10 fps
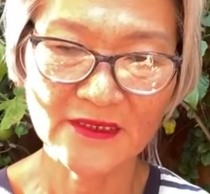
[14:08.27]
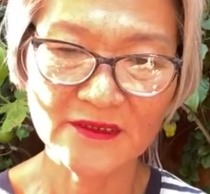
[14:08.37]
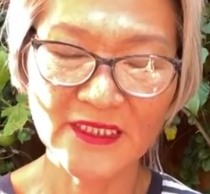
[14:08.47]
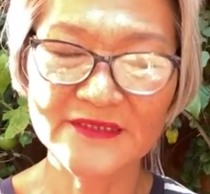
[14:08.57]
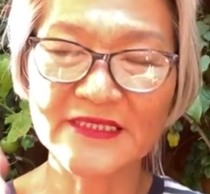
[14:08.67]

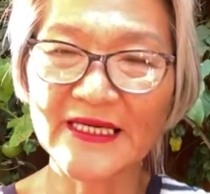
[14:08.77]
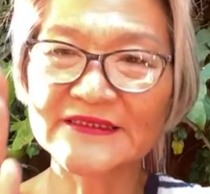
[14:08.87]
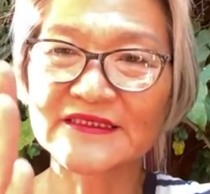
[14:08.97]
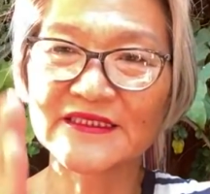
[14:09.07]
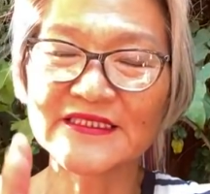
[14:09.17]

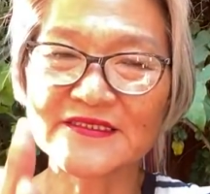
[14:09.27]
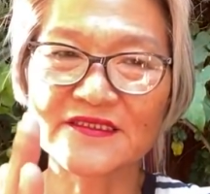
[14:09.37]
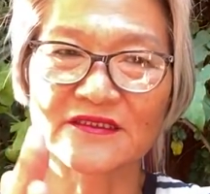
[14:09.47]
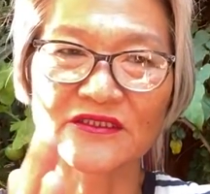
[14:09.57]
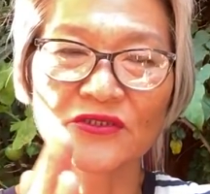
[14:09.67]
at least
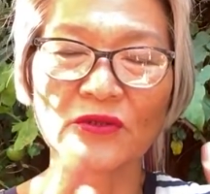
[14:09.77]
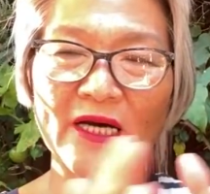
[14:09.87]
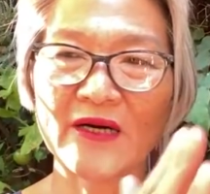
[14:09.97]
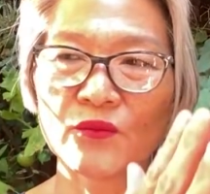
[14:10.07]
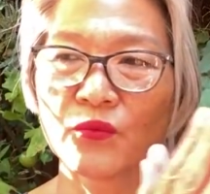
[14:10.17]
you
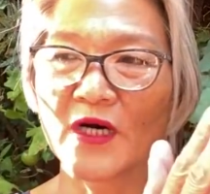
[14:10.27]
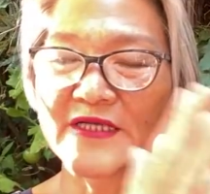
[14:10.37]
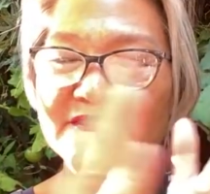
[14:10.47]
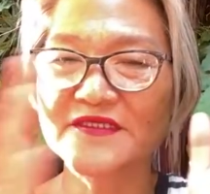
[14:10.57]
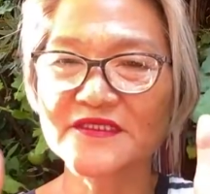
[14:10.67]
are one
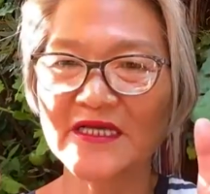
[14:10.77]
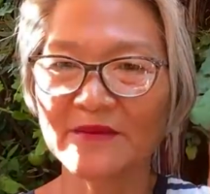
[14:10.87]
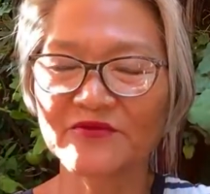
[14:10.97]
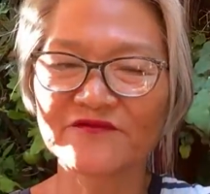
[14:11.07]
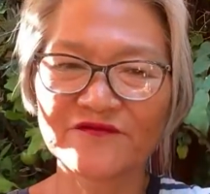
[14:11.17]
step
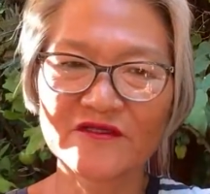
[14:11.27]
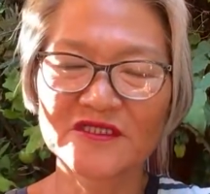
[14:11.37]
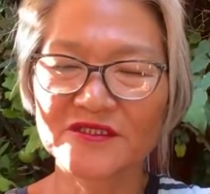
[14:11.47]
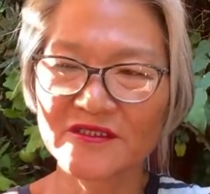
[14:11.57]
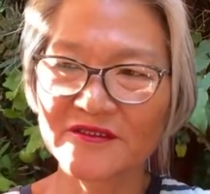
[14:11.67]

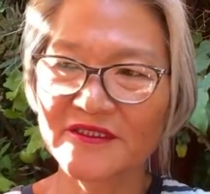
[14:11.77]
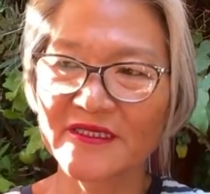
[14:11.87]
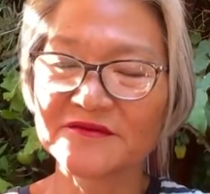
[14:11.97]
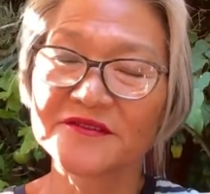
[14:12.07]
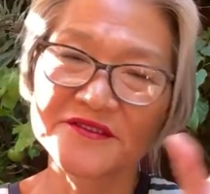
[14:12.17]
further
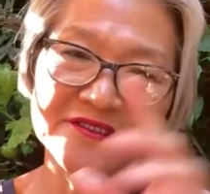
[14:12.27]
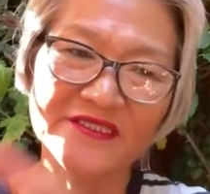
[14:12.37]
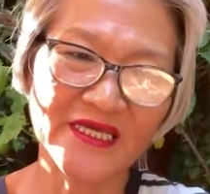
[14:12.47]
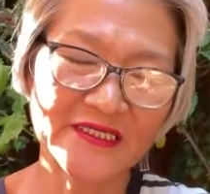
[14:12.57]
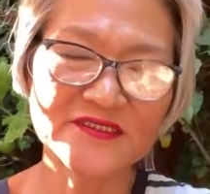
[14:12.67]
than the
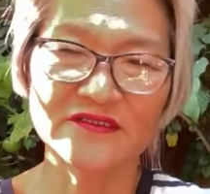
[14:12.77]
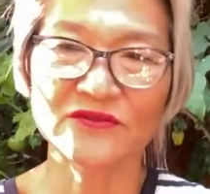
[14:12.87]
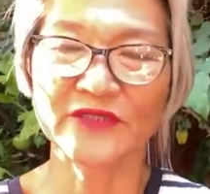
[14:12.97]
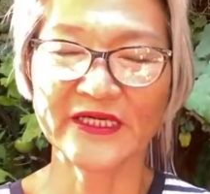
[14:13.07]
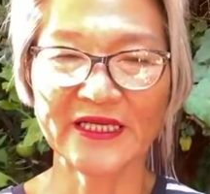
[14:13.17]
next
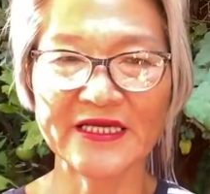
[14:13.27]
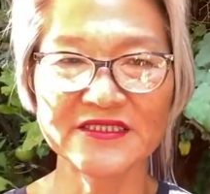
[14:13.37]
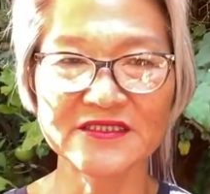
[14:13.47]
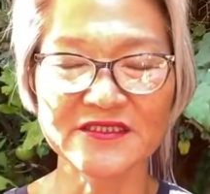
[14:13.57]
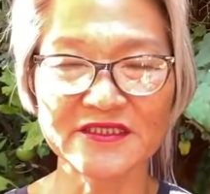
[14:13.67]

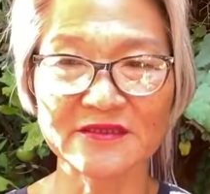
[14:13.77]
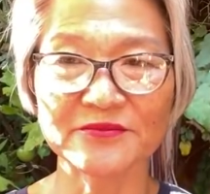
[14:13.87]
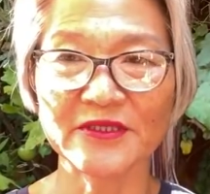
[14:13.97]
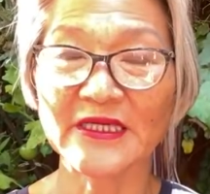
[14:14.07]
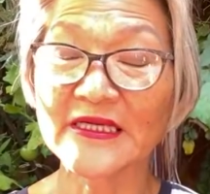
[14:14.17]
relationship.
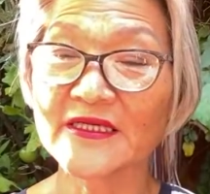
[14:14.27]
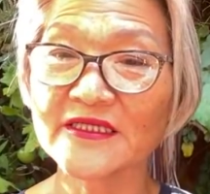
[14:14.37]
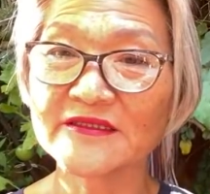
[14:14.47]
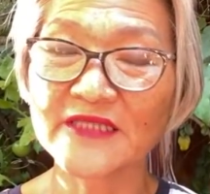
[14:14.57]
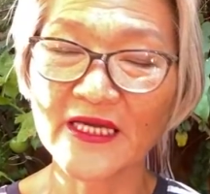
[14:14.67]

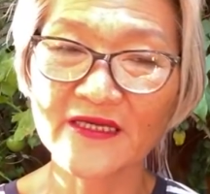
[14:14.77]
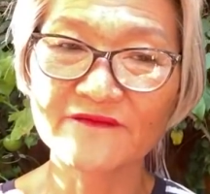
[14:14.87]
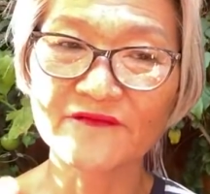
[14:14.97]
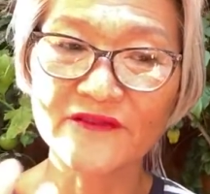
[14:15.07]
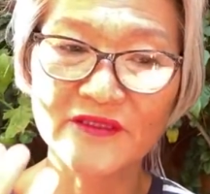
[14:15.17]
In
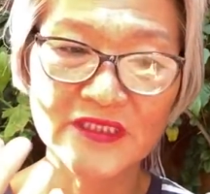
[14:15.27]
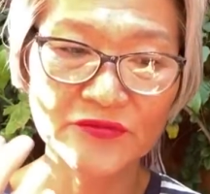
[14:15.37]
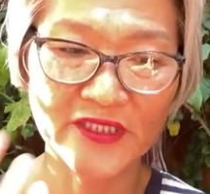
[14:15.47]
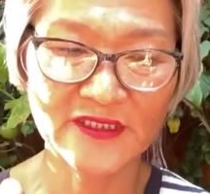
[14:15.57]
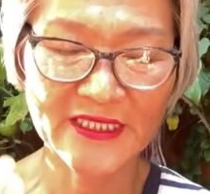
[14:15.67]
every
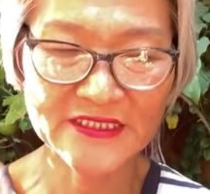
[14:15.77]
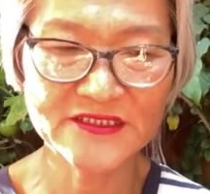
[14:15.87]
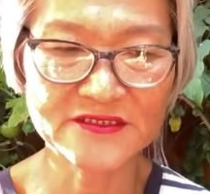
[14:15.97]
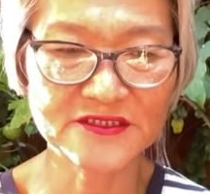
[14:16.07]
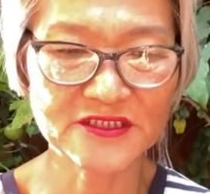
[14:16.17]

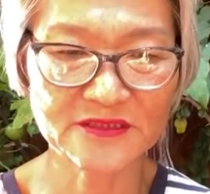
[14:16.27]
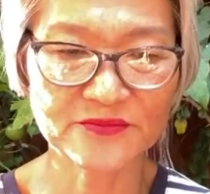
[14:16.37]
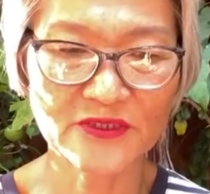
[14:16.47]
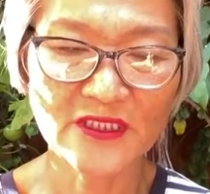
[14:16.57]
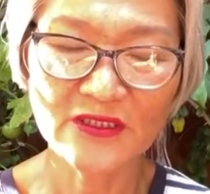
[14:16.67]
relationship,
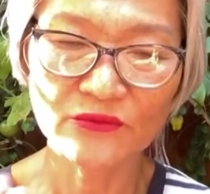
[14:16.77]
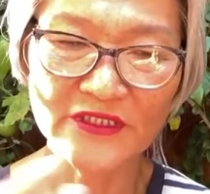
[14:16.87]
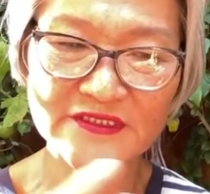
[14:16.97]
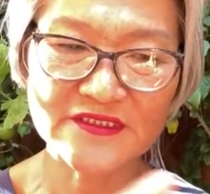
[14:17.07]
we